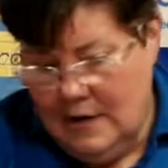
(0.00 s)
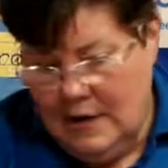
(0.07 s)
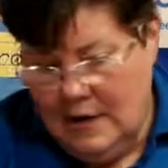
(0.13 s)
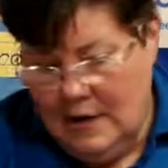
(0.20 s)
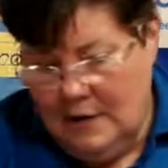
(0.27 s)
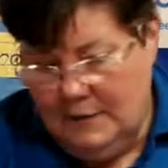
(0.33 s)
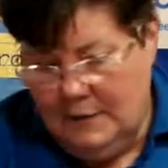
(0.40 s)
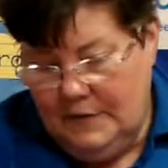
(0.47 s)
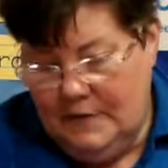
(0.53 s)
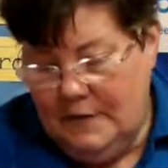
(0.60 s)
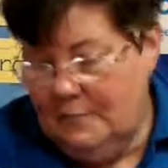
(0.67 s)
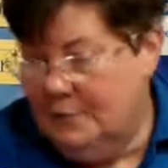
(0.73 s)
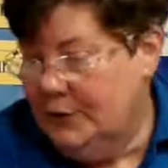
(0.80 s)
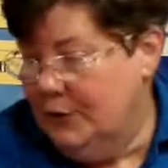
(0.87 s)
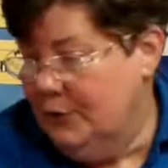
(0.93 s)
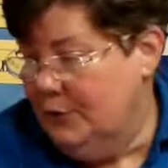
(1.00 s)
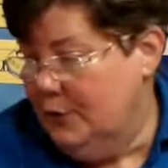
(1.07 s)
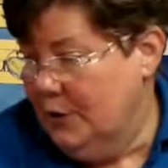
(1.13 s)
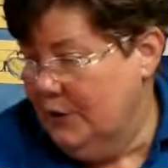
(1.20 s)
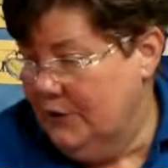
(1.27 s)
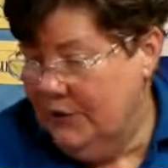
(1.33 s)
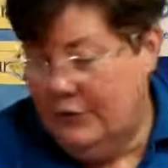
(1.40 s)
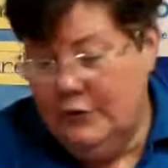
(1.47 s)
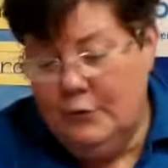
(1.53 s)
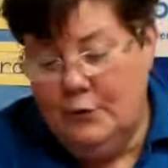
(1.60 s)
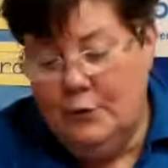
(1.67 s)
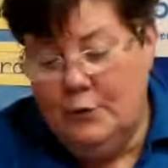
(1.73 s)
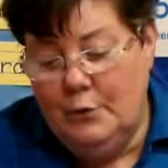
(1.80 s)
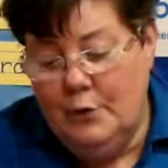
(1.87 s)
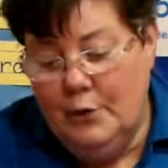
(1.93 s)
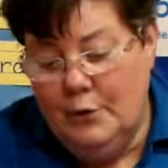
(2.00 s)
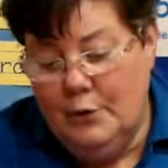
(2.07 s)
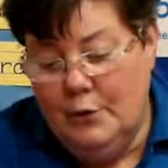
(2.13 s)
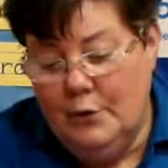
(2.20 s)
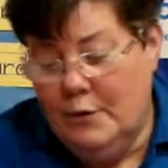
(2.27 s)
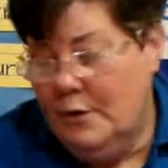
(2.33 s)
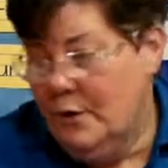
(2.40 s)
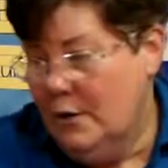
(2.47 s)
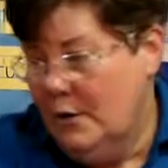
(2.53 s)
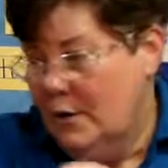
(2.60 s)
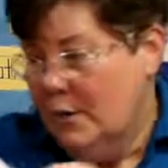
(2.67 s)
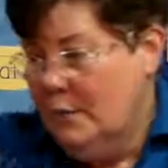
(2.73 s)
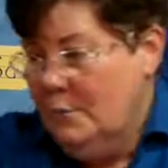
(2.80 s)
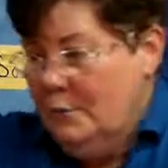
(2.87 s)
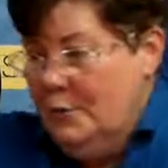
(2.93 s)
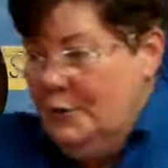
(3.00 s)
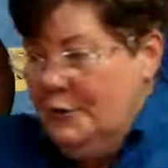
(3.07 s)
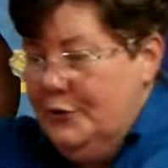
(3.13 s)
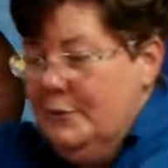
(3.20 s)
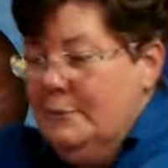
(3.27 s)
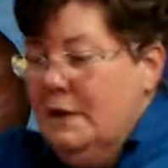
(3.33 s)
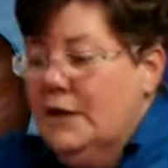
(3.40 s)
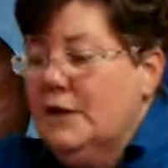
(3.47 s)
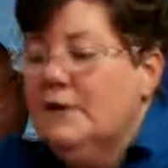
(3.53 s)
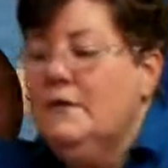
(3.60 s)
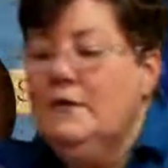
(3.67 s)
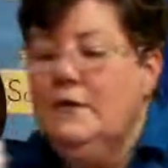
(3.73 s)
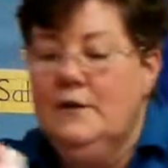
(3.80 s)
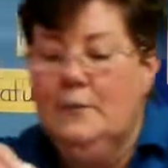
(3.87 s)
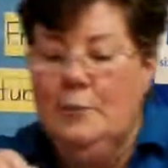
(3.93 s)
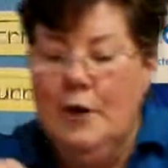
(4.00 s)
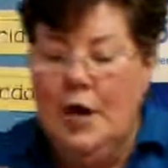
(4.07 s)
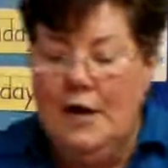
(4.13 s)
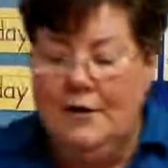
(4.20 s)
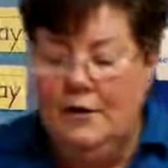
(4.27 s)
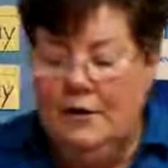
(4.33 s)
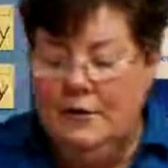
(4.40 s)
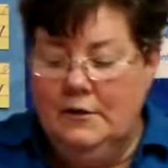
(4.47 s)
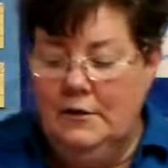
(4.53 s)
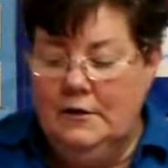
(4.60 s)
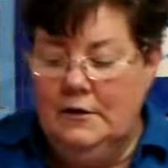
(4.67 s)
and I'm simply going to put them into the bottle.